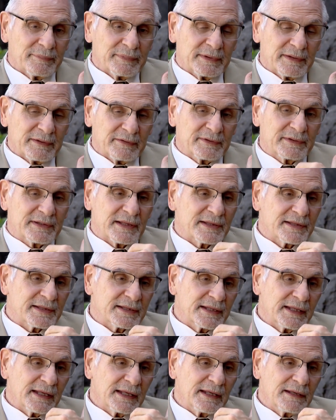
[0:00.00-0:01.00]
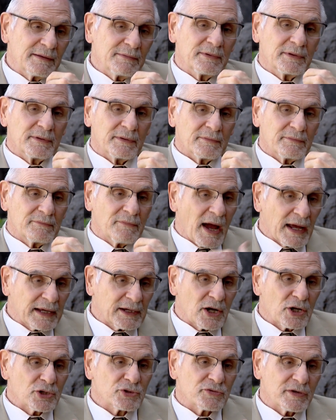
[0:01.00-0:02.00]
to see my
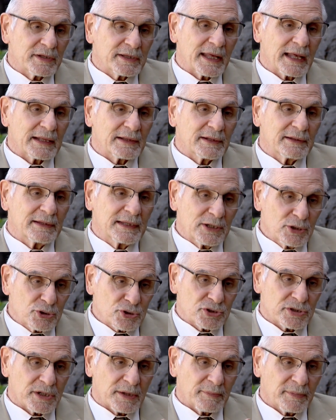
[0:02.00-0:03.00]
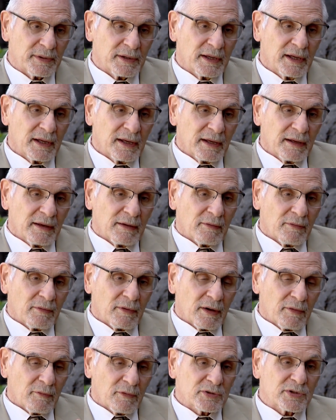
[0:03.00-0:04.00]
country take the leadership,
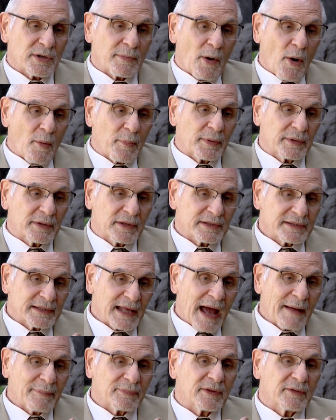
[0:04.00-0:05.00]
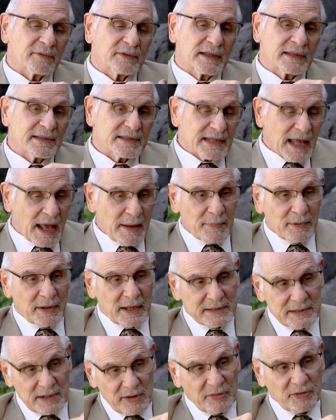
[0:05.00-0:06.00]
which I'm hoping to stop, to
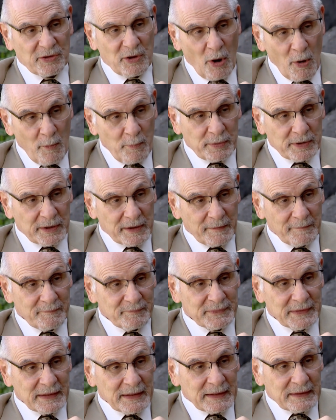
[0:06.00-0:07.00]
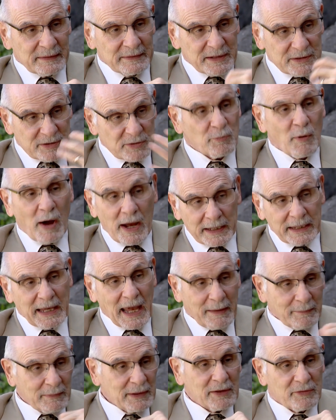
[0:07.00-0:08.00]
destabilize Ethiopia. This is why I
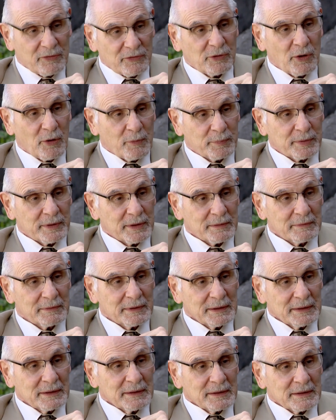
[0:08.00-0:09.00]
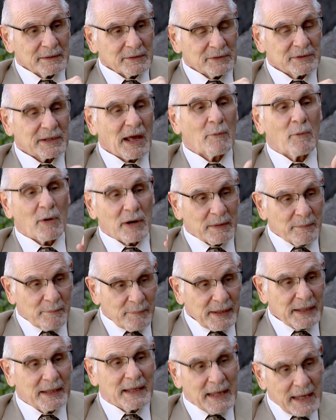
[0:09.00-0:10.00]
came to Ethiopia, because I want to
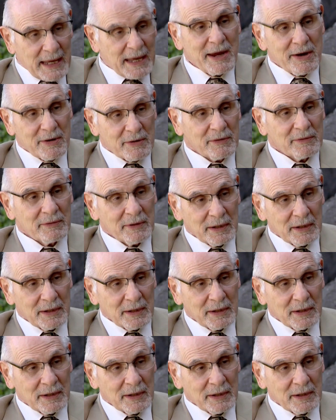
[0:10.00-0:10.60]
be here